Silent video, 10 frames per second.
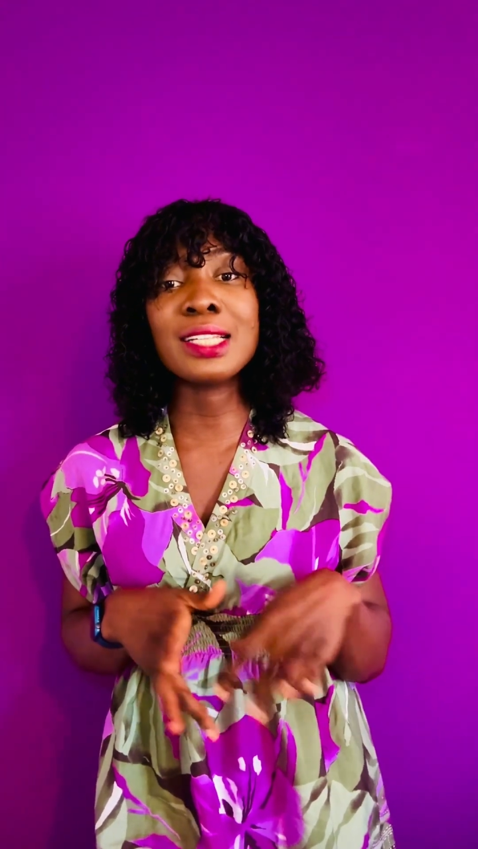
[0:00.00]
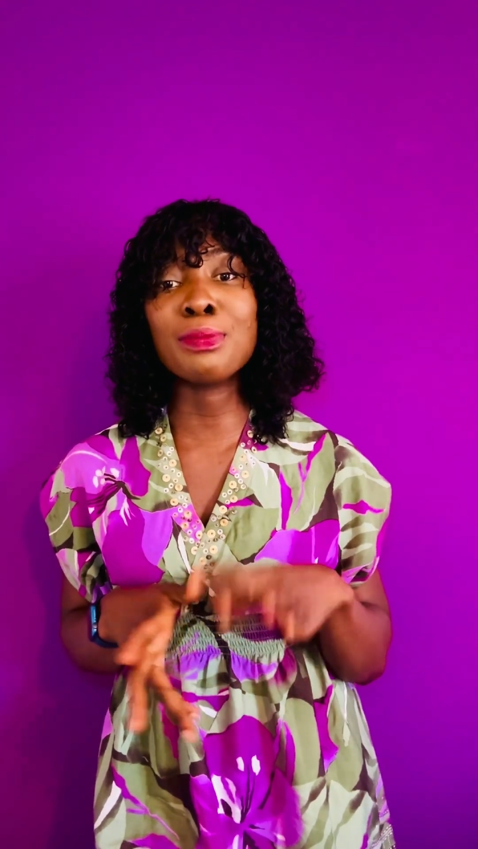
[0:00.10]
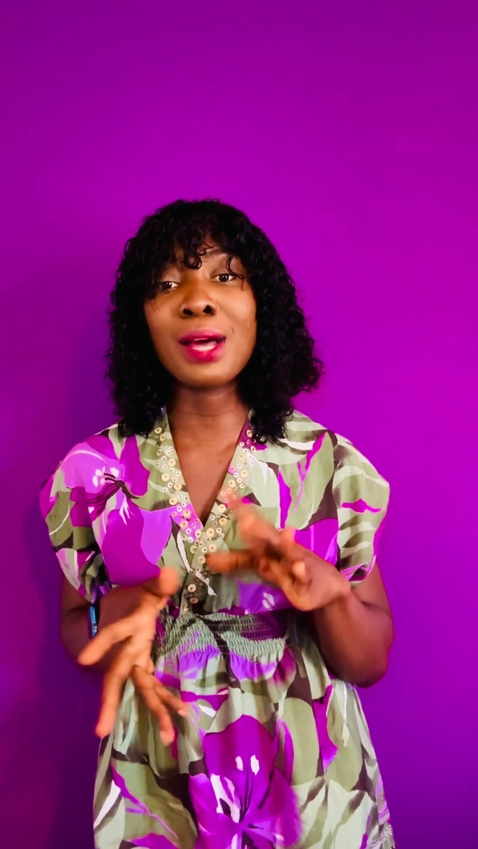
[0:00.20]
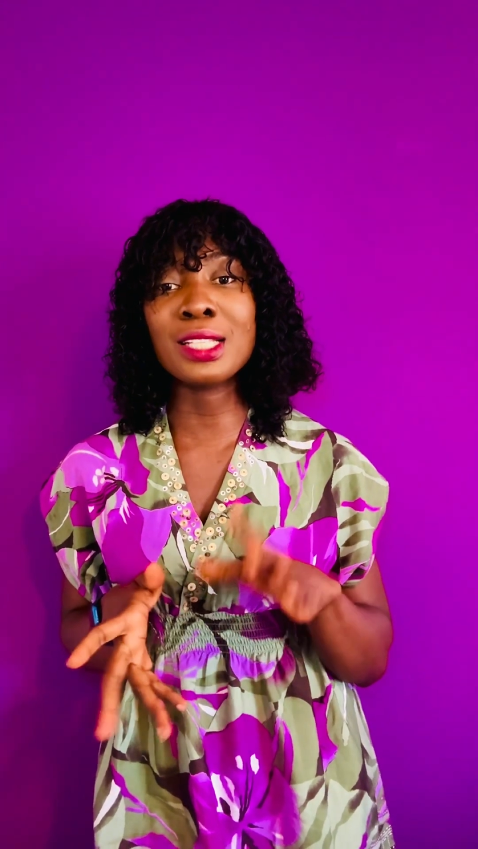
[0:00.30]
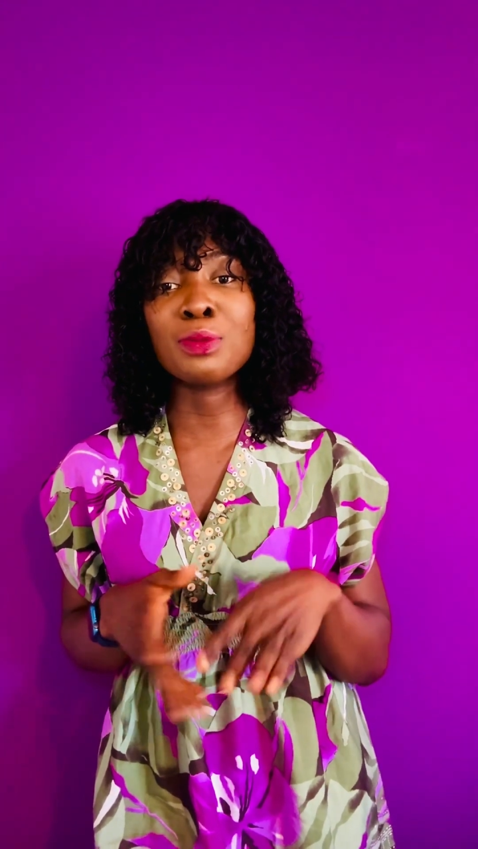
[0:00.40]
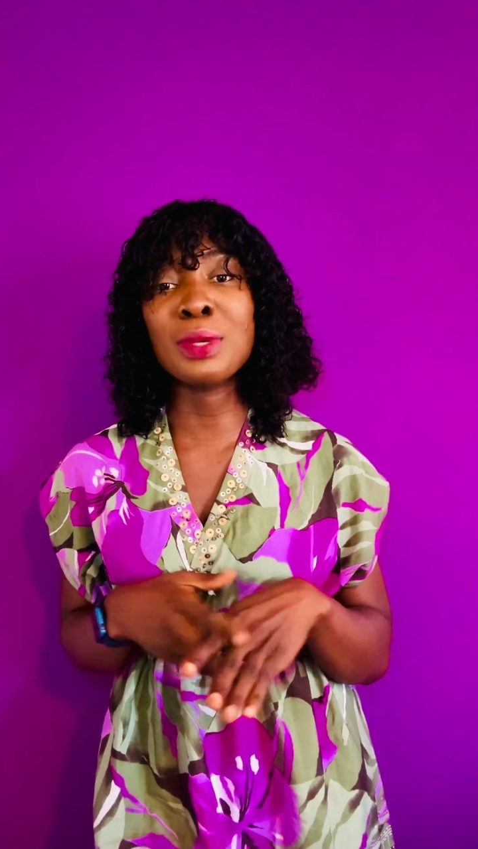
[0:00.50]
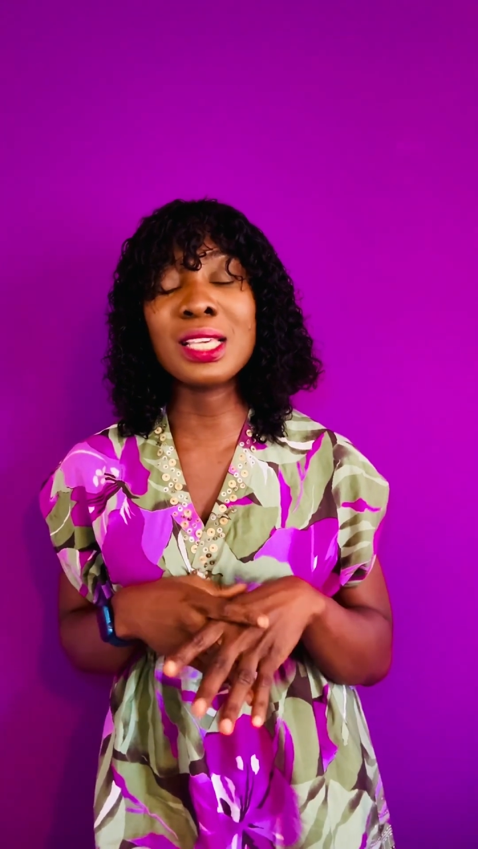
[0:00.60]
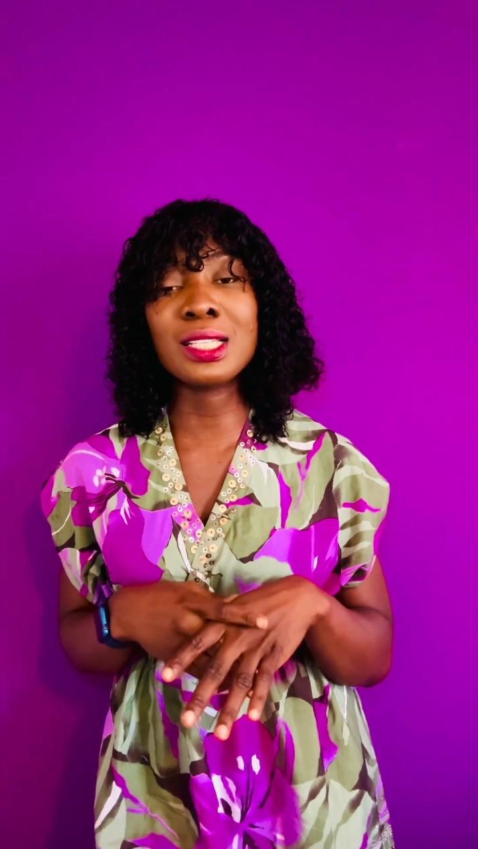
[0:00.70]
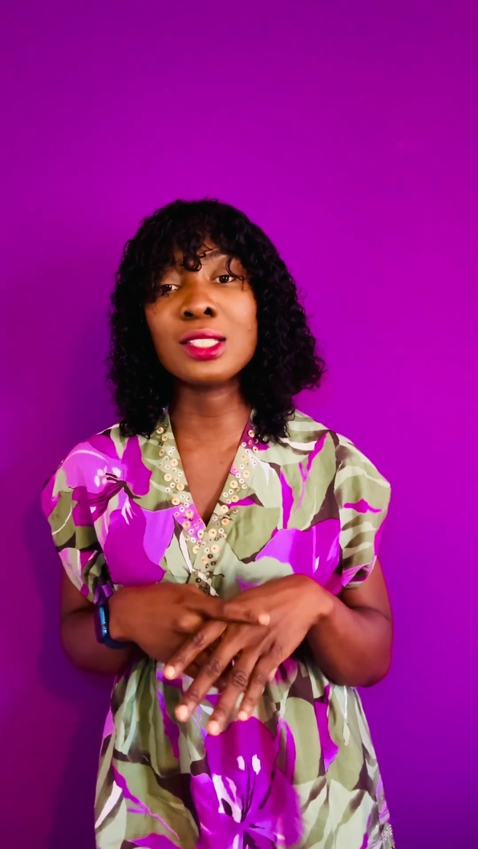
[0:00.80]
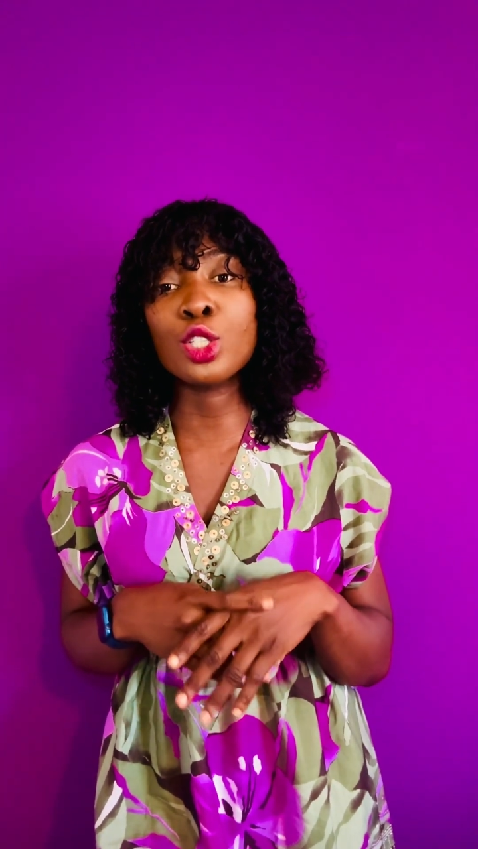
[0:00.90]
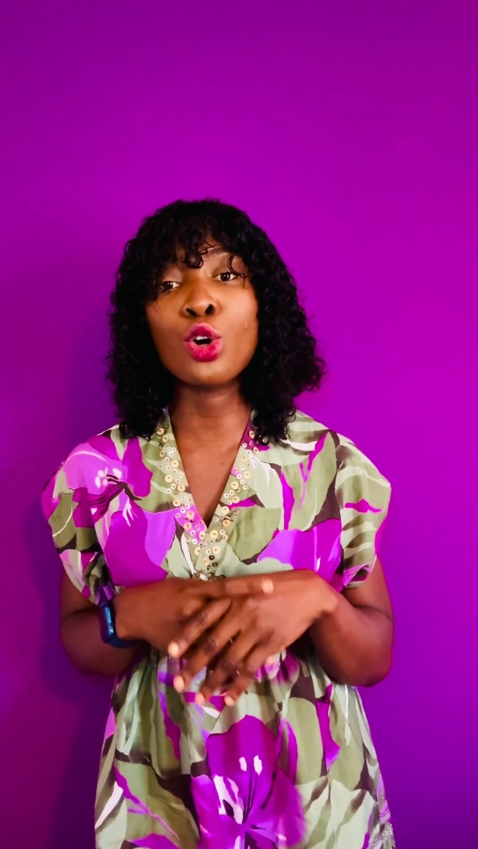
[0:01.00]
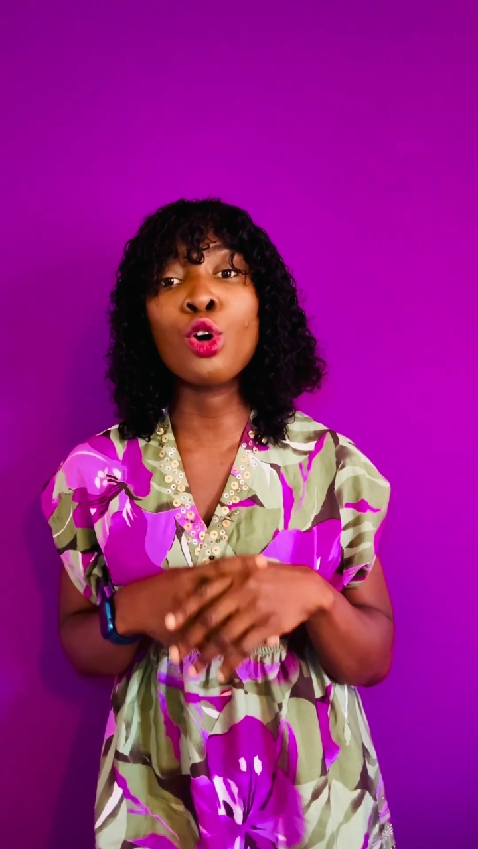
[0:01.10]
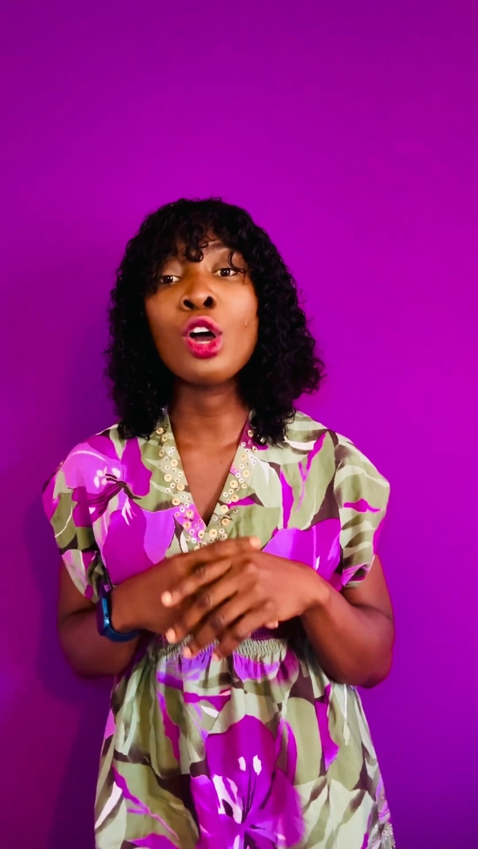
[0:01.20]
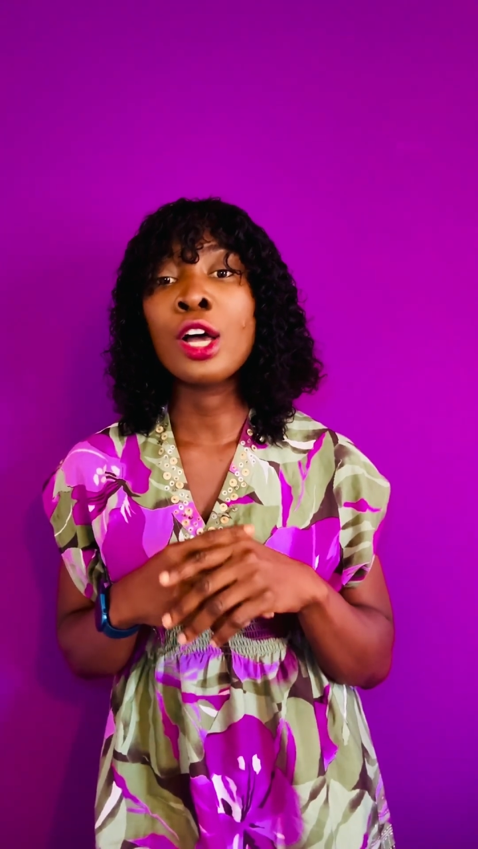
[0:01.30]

the part B is your